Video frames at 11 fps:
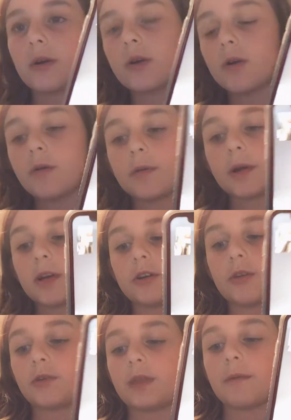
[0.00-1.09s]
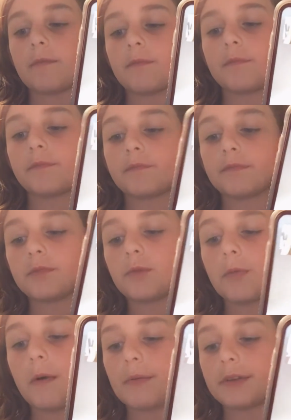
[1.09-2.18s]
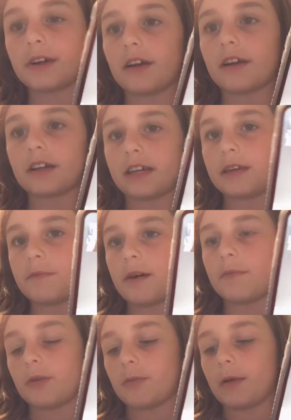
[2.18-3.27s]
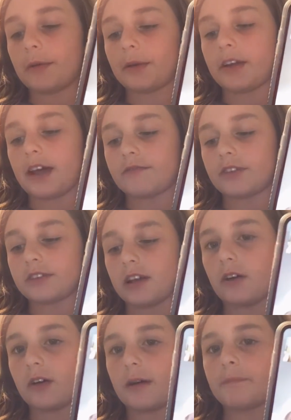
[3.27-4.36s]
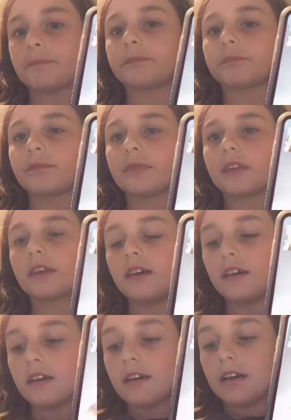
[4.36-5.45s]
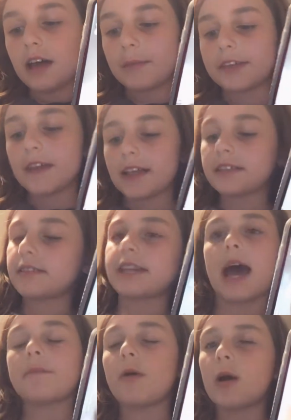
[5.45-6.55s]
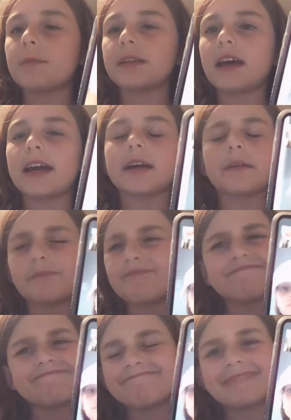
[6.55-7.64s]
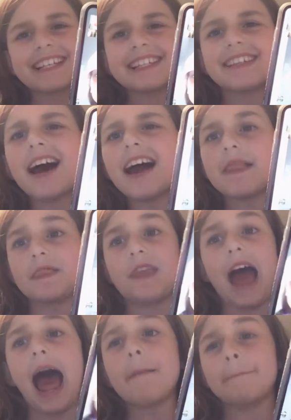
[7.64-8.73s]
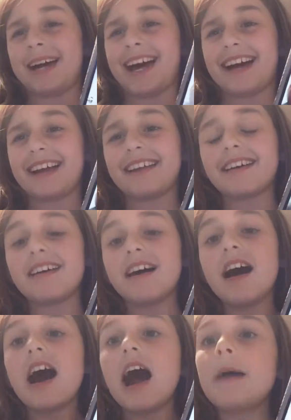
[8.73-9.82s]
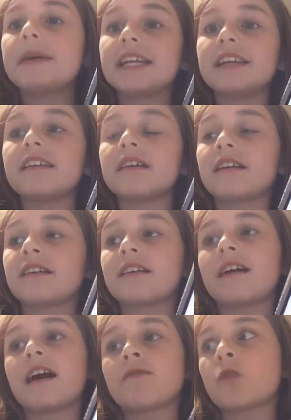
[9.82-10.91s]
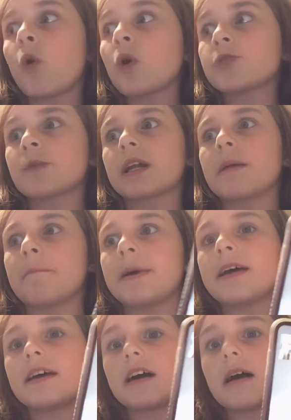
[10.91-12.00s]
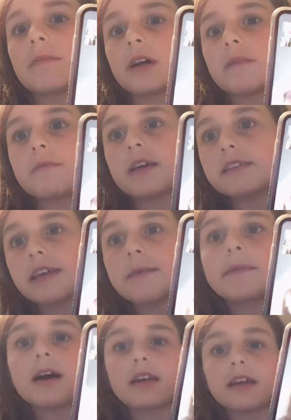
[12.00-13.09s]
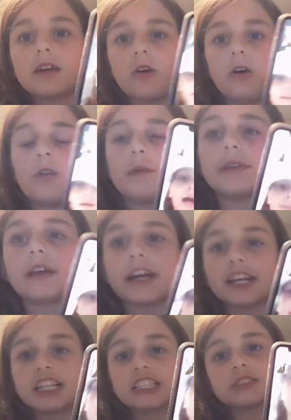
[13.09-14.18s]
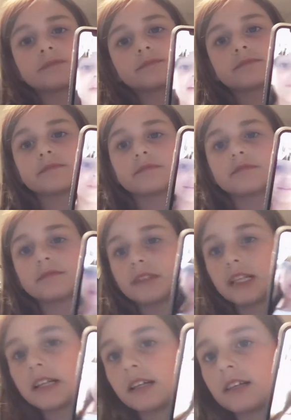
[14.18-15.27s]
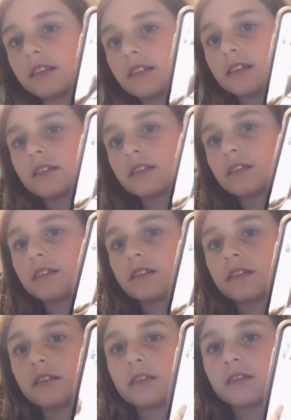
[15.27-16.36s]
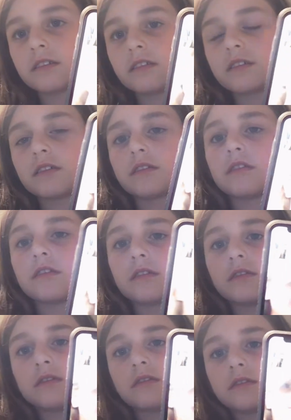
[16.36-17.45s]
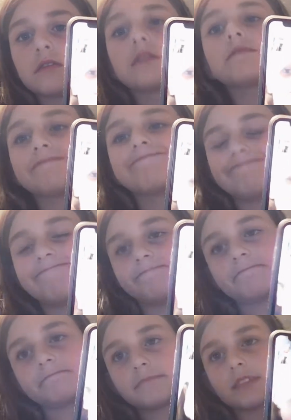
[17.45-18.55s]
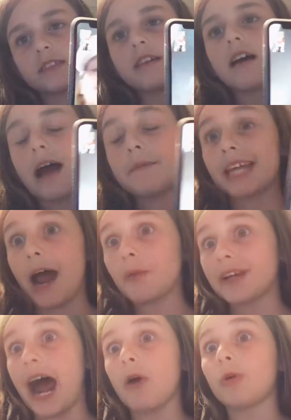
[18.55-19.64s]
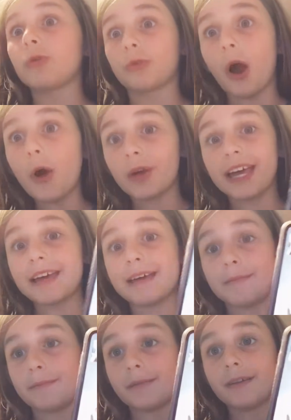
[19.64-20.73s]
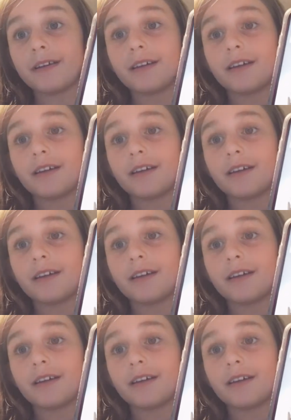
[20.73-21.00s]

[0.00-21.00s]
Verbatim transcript: I don't know what we're gonna do with him we're probably not gonna keep him we're probably gonna have to sell him I mean that's the sad part but like it's not that bad I mean of course we're gonna miss I'm gonna miss him and all but I mean, like if, it, if you didn't have to sell him eventually you would have to I mean, I would outgrow him.